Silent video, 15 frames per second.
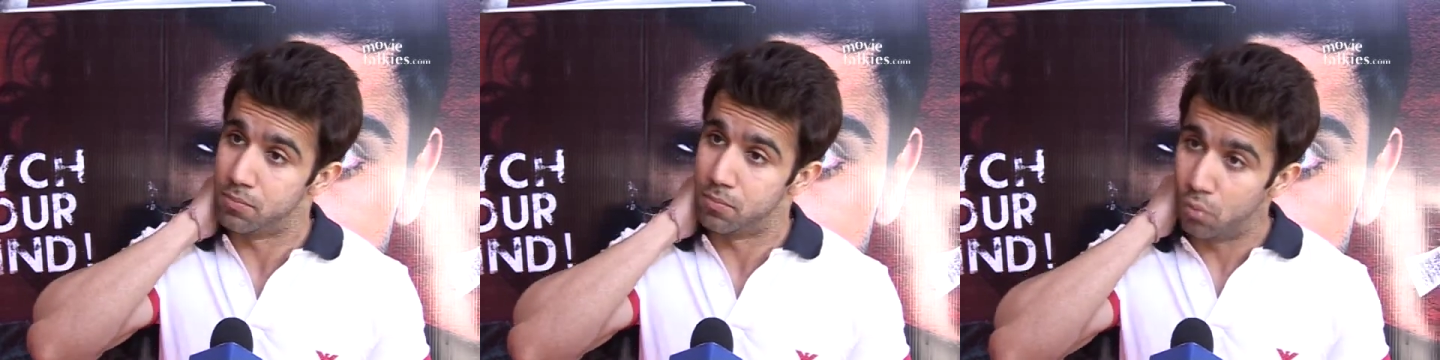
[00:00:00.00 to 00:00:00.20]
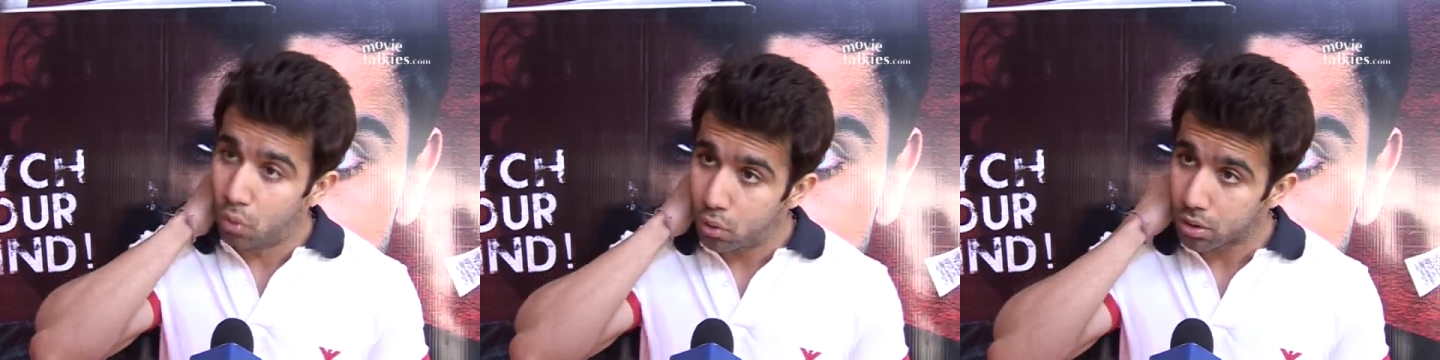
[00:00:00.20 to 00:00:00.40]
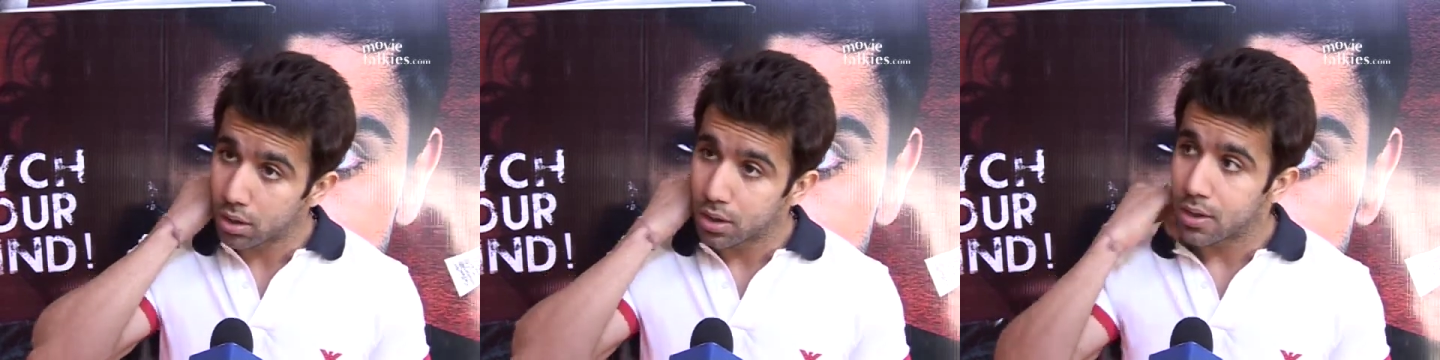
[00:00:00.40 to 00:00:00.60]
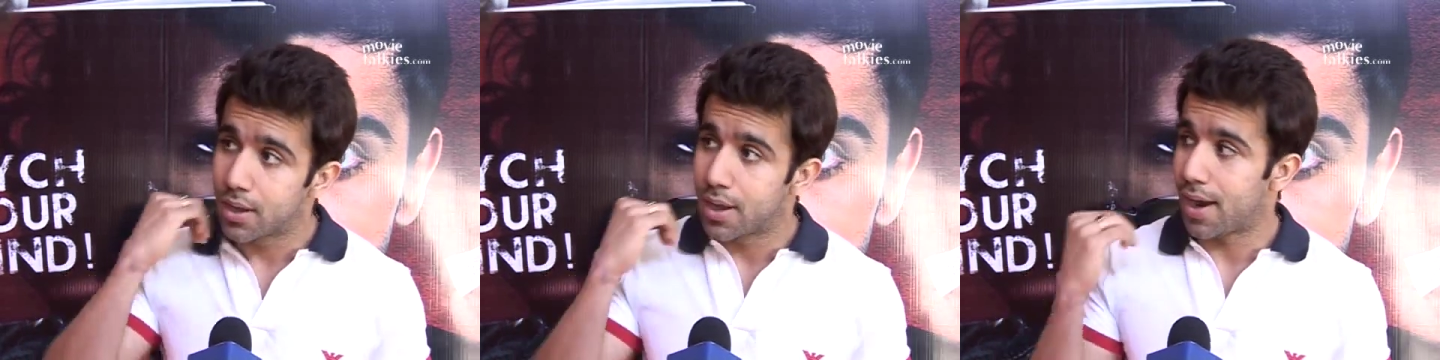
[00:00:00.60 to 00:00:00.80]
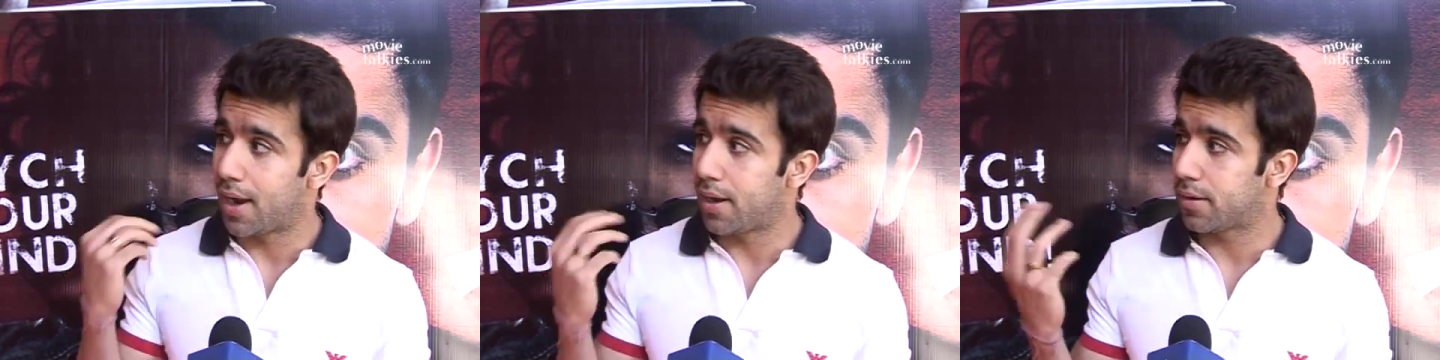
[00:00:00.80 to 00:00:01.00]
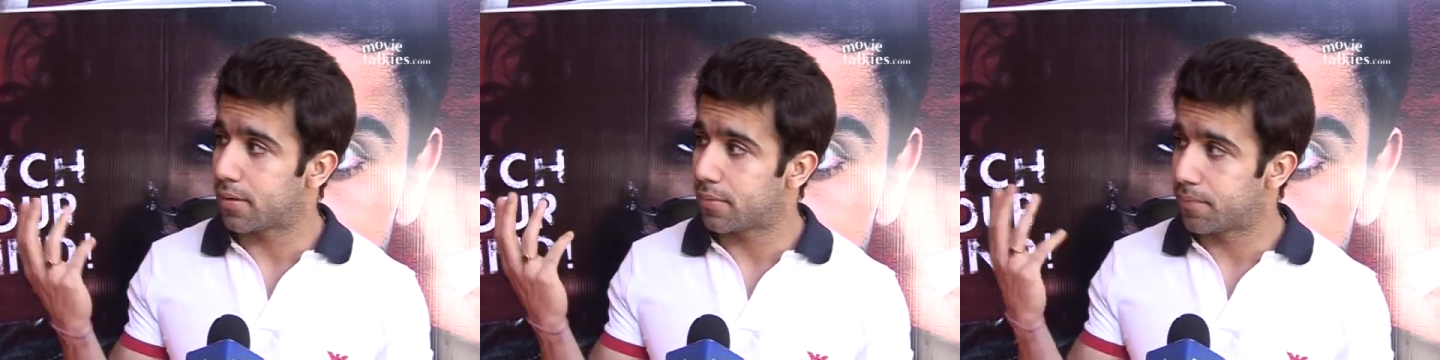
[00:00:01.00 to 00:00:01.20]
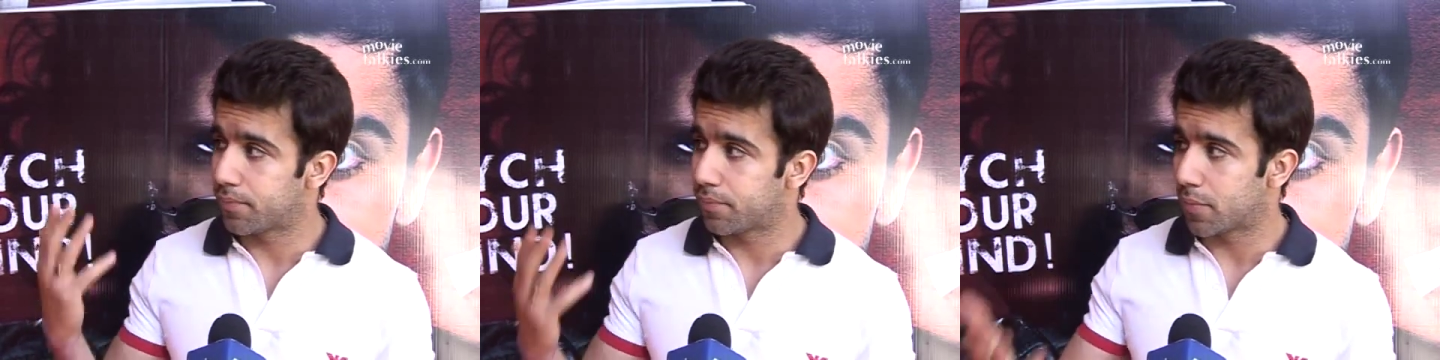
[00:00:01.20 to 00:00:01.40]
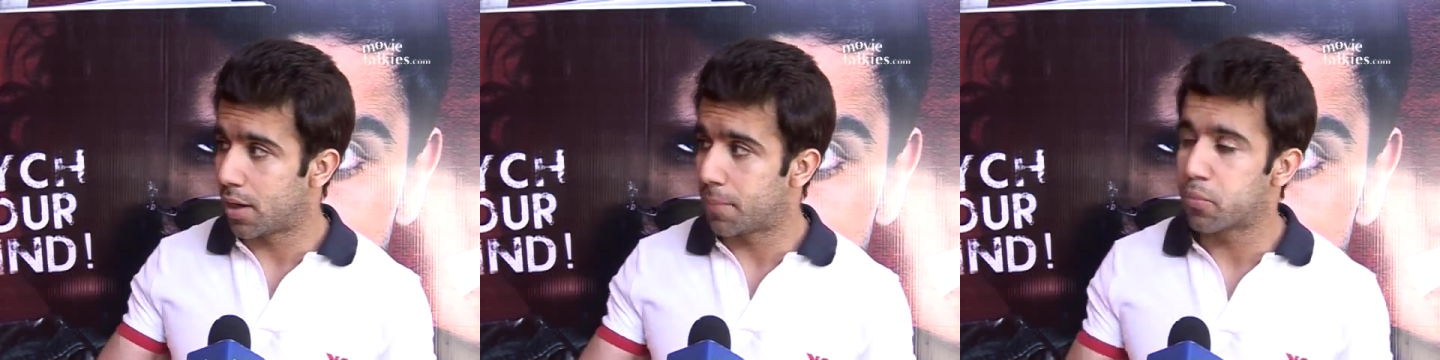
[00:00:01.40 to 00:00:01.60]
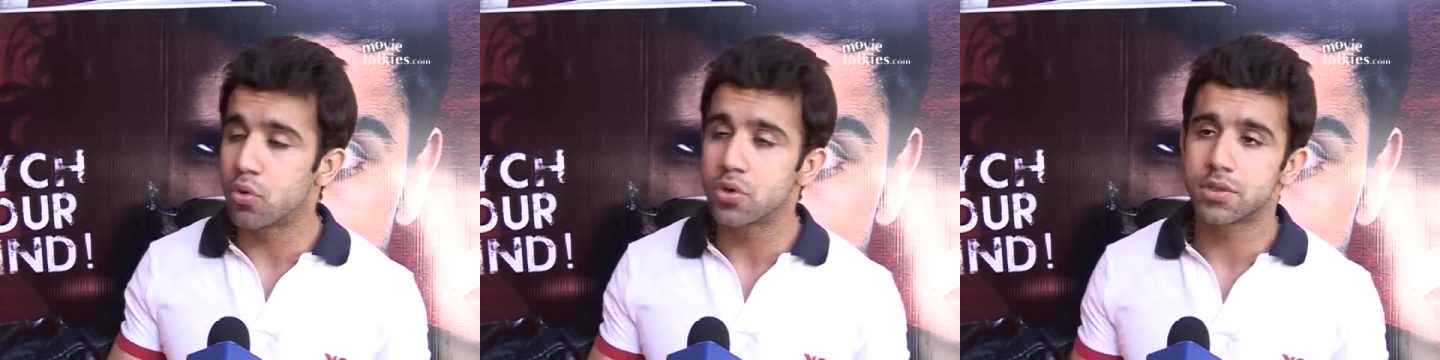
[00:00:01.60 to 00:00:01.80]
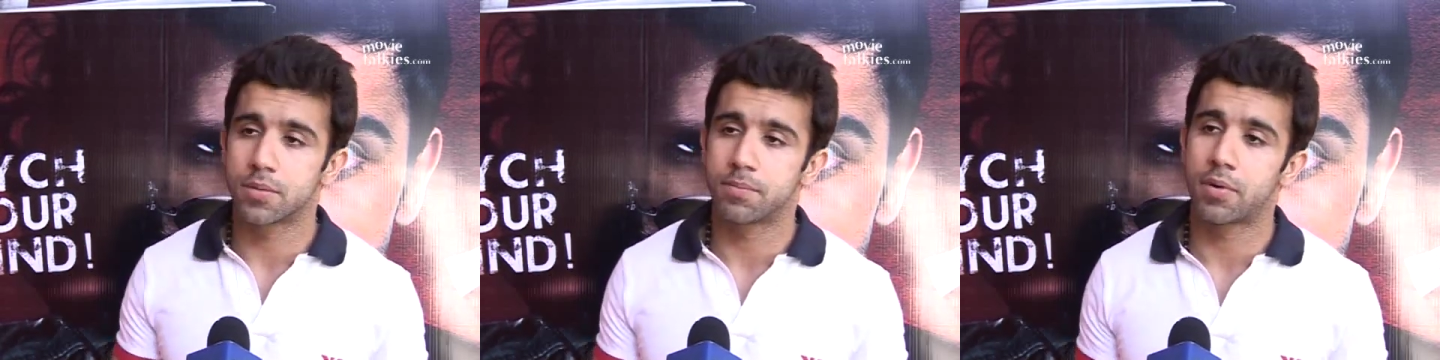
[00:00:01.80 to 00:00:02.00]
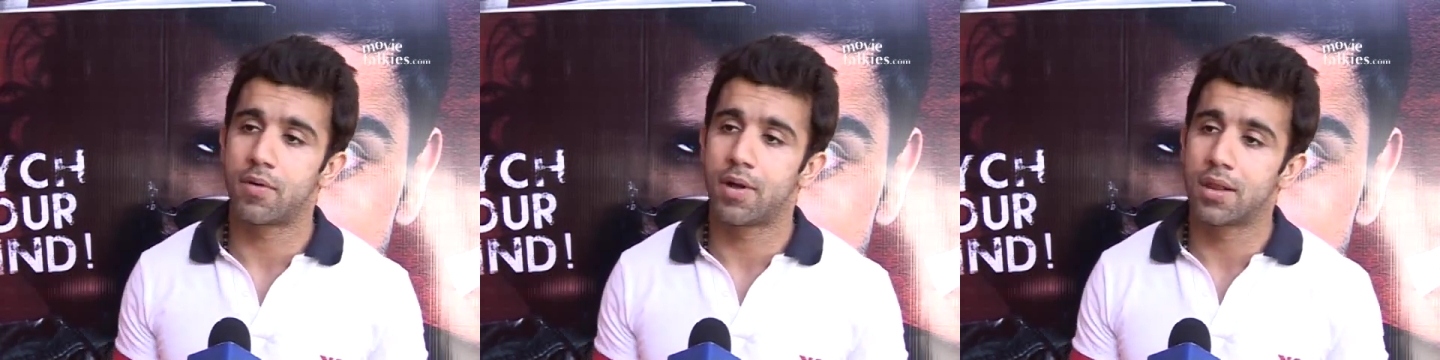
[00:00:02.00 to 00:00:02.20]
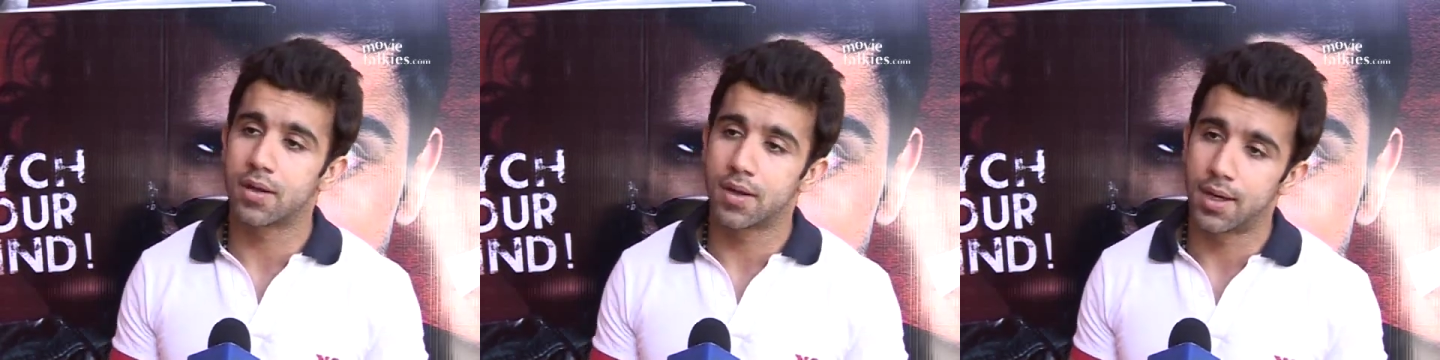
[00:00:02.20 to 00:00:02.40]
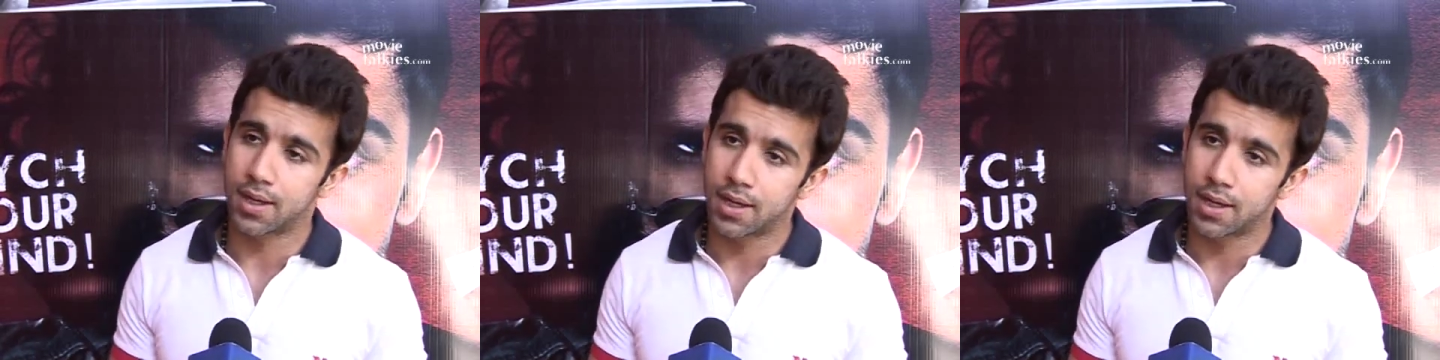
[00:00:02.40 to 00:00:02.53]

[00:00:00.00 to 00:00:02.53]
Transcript: more and approached Prawaal sir